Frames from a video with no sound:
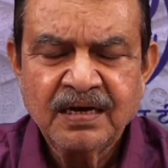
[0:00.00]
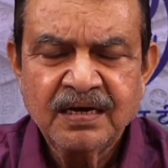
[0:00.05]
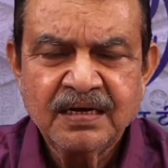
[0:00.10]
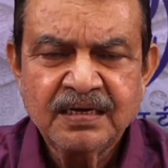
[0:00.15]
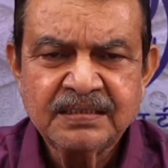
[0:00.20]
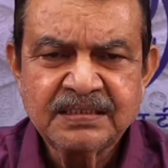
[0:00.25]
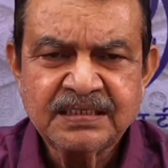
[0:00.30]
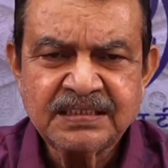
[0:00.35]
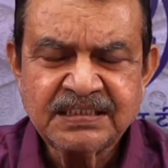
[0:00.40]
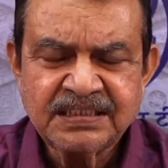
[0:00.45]

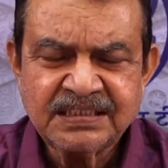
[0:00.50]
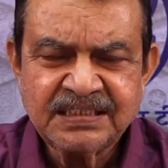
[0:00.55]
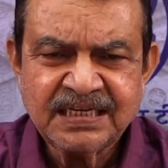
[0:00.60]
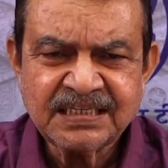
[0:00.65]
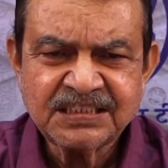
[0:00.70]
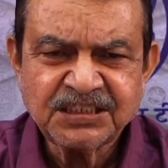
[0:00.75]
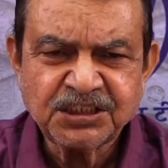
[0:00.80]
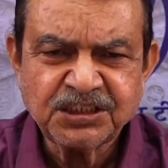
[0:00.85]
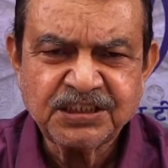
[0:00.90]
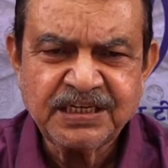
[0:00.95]
This is a
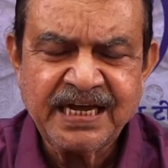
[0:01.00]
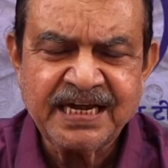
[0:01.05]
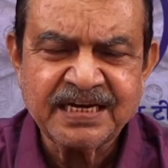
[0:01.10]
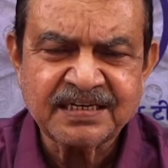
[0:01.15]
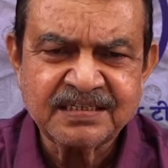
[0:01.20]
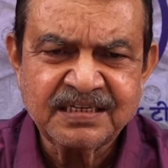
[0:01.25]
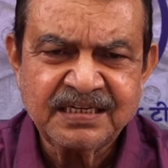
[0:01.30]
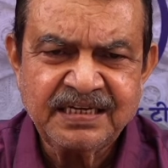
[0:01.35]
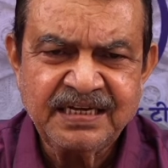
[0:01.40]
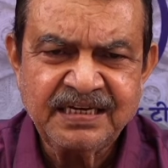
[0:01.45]
state.
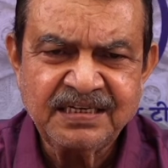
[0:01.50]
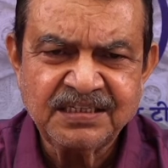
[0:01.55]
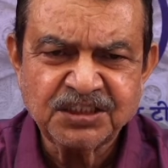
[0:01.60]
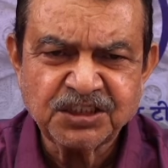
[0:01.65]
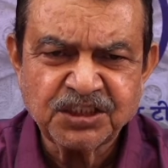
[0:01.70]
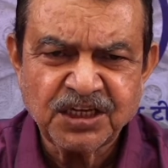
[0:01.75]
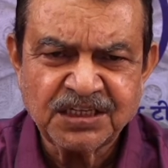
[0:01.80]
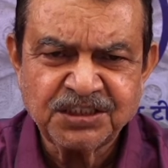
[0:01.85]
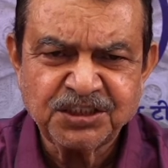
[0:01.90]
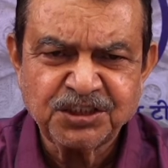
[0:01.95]
In
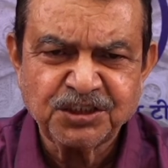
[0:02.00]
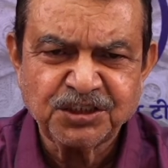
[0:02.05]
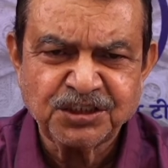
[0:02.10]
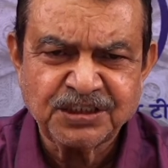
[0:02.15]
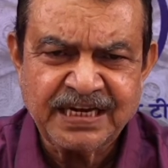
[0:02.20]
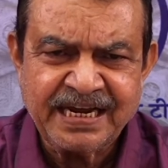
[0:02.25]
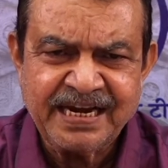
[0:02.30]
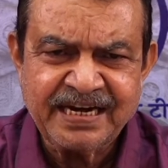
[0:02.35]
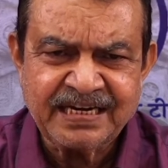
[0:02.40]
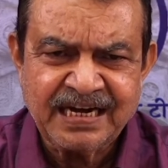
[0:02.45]
such
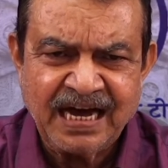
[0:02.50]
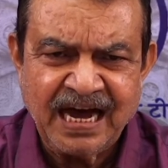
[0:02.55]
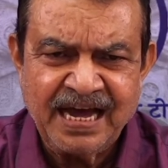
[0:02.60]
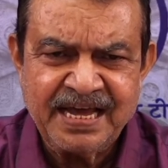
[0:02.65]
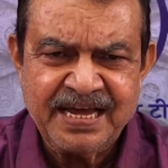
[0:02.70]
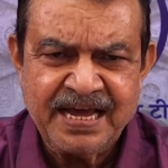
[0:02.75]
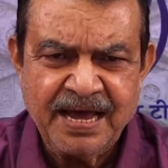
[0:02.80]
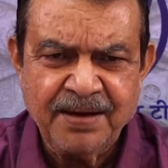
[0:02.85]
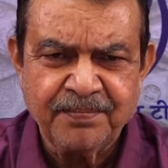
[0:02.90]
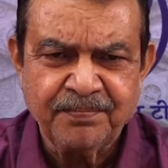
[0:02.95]
state I
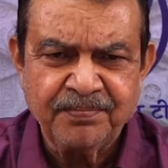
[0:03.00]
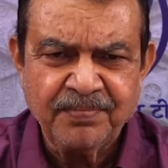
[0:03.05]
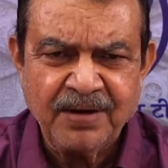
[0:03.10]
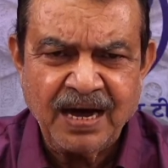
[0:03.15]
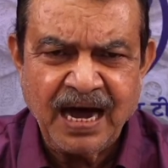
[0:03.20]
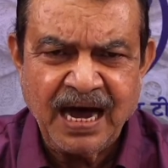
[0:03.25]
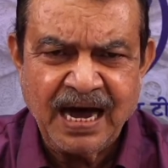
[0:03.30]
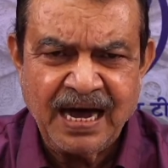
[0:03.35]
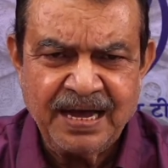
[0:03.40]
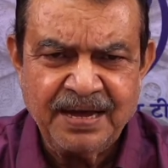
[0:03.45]

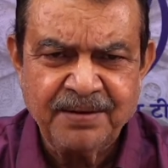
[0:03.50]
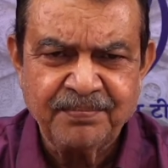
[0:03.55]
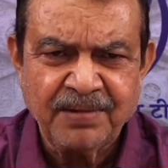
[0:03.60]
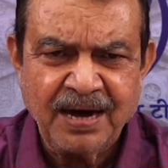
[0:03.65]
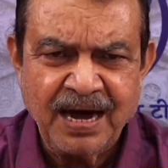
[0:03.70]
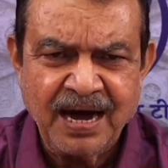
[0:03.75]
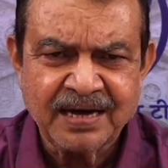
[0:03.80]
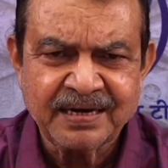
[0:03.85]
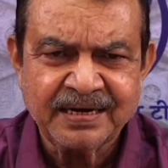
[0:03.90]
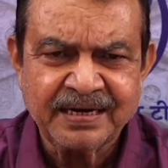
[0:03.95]
am
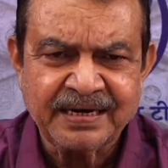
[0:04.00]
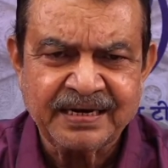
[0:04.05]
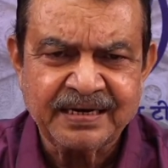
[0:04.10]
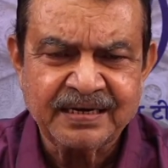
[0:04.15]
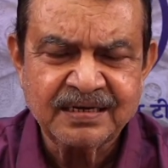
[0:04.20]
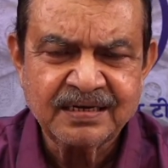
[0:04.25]
hungry.